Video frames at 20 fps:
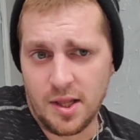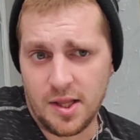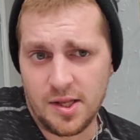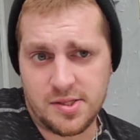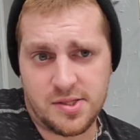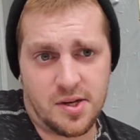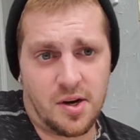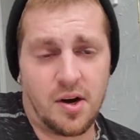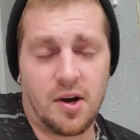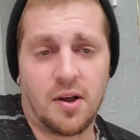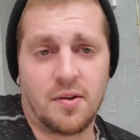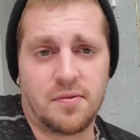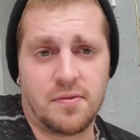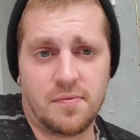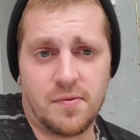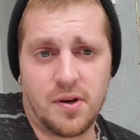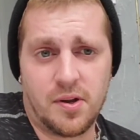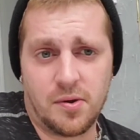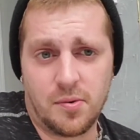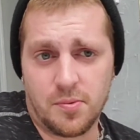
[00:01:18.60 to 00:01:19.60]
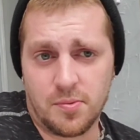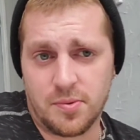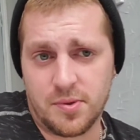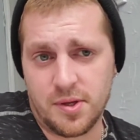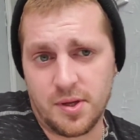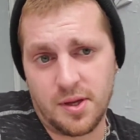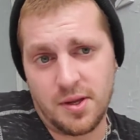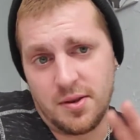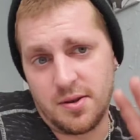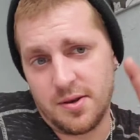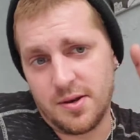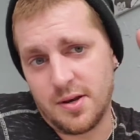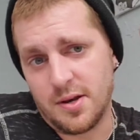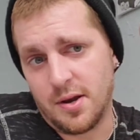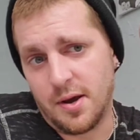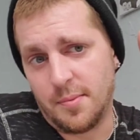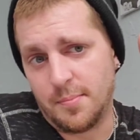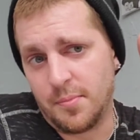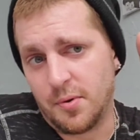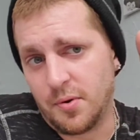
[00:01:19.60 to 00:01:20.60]
let's start off the video with the
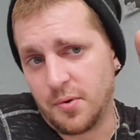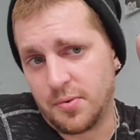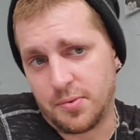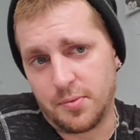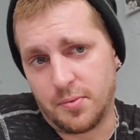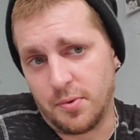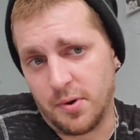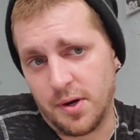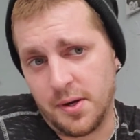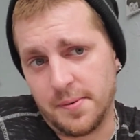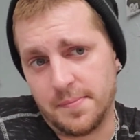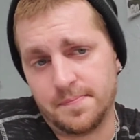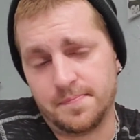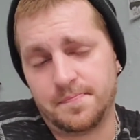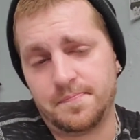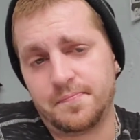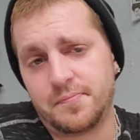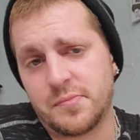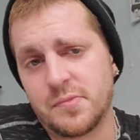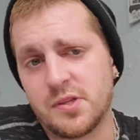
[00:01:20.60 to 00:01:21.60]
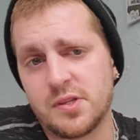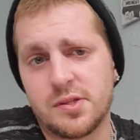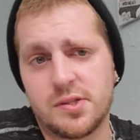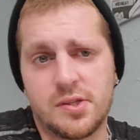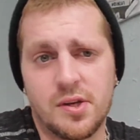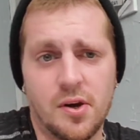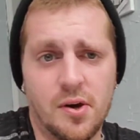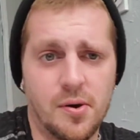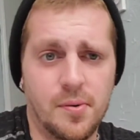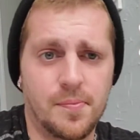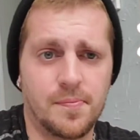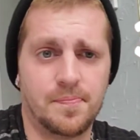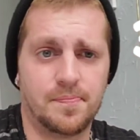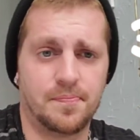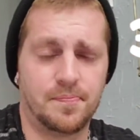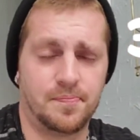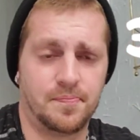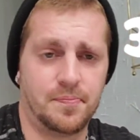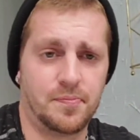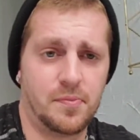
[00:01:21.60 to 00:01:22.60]
number 3. So
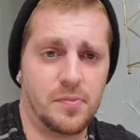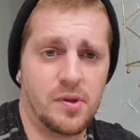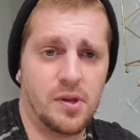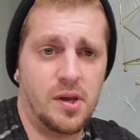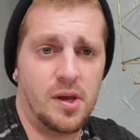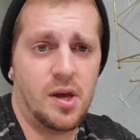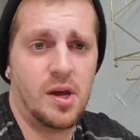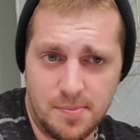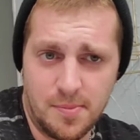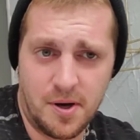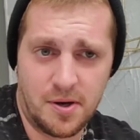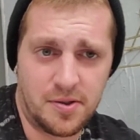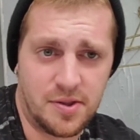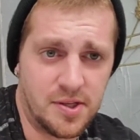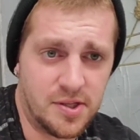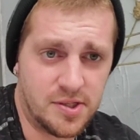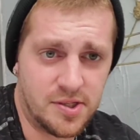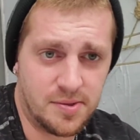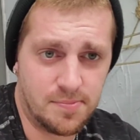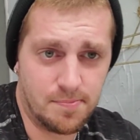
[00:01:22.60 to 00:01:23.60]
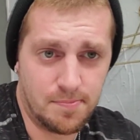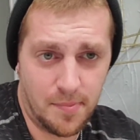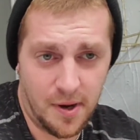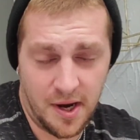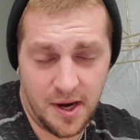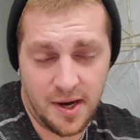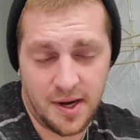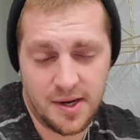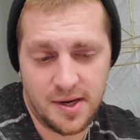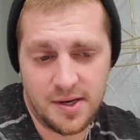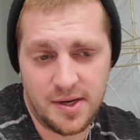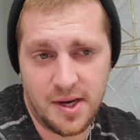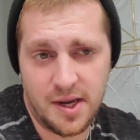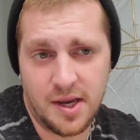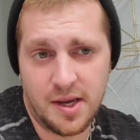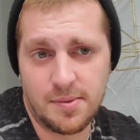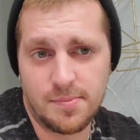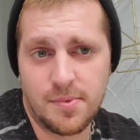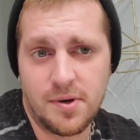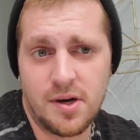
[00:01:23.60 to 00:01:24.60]
about this man
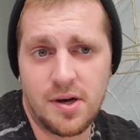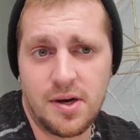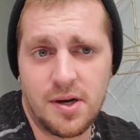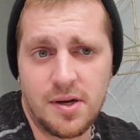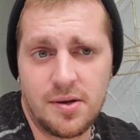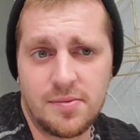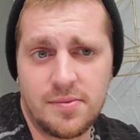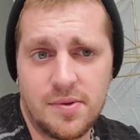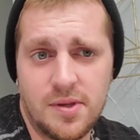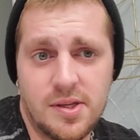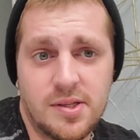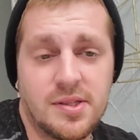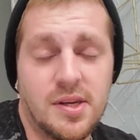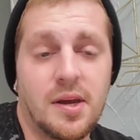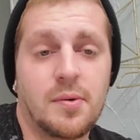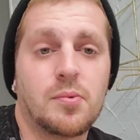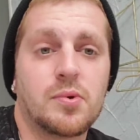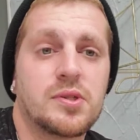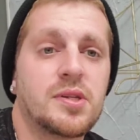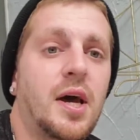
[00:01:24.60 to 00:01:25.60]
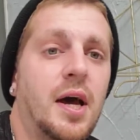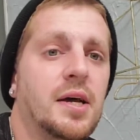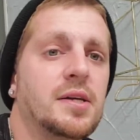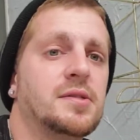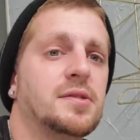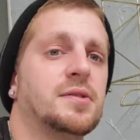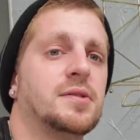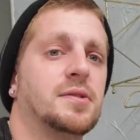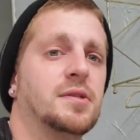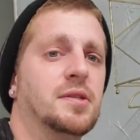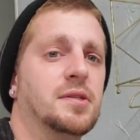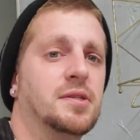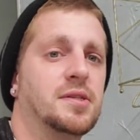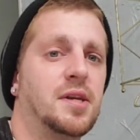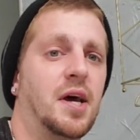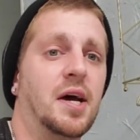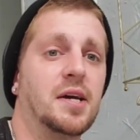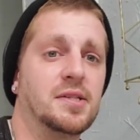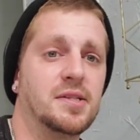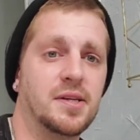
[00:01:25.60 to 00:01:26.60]
named, his name was Tyson. It's
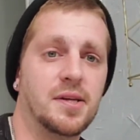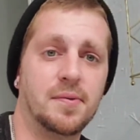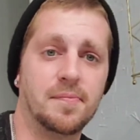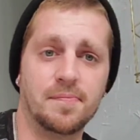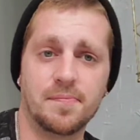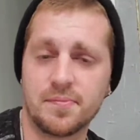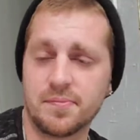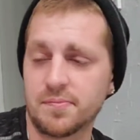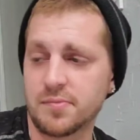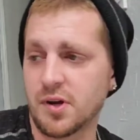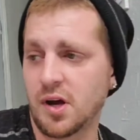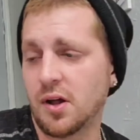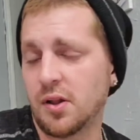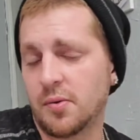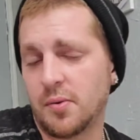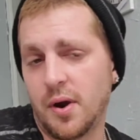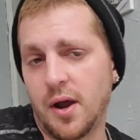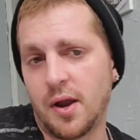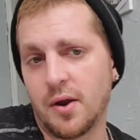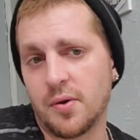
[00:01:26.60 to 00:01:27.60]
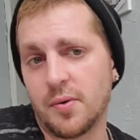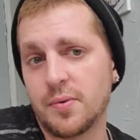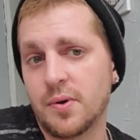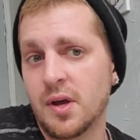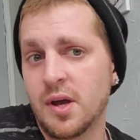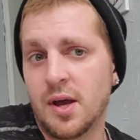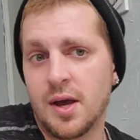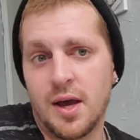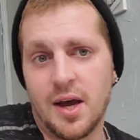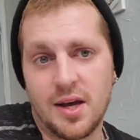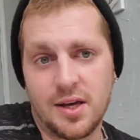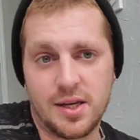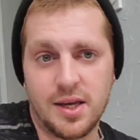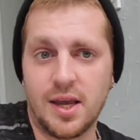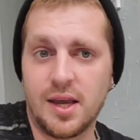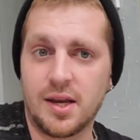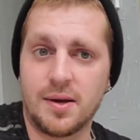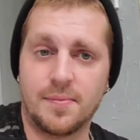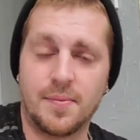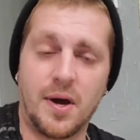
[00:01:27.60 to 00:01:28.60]
Tyson, Colorado.
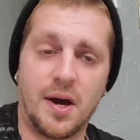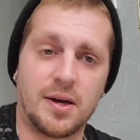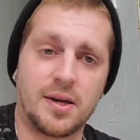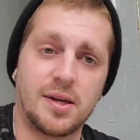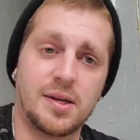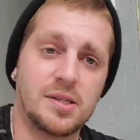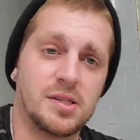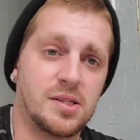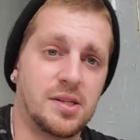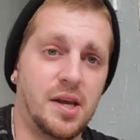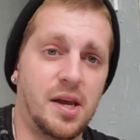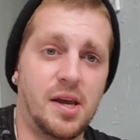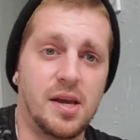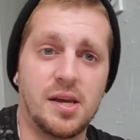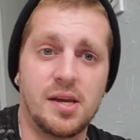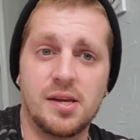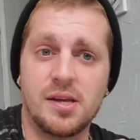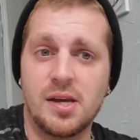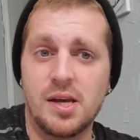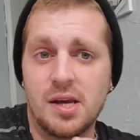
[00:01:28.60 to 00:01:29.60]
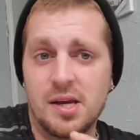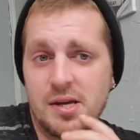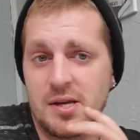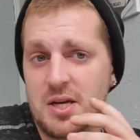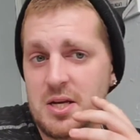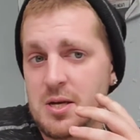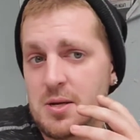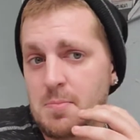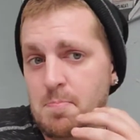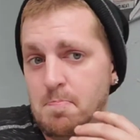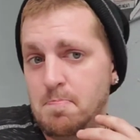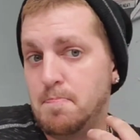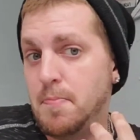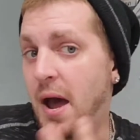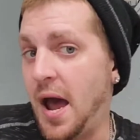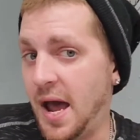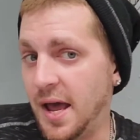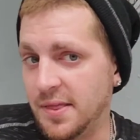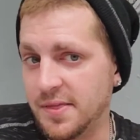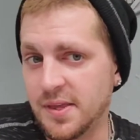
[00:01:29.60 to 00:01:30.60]
Again, I'm not gonna say
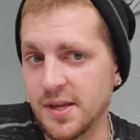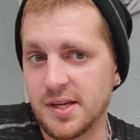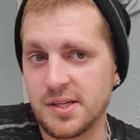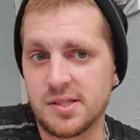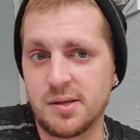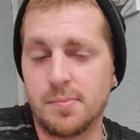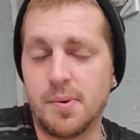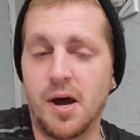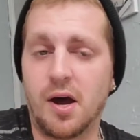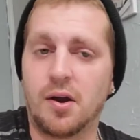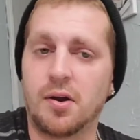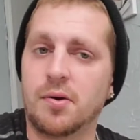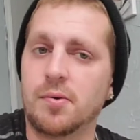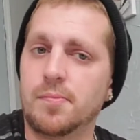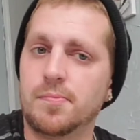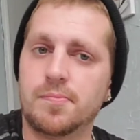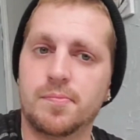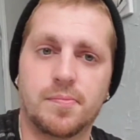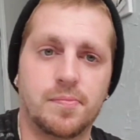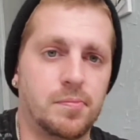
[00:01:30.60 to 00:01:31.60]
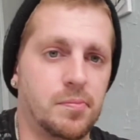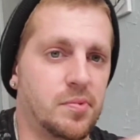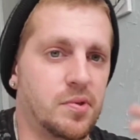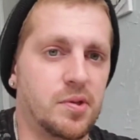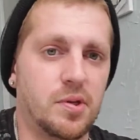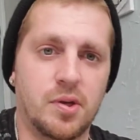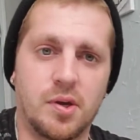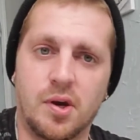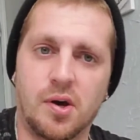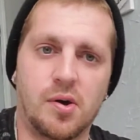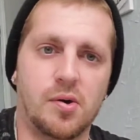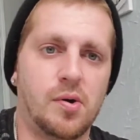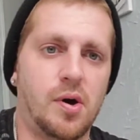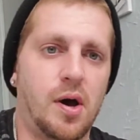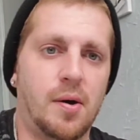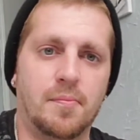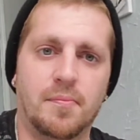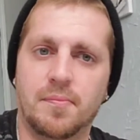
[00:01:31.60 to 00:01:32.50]
bad things about him. You know,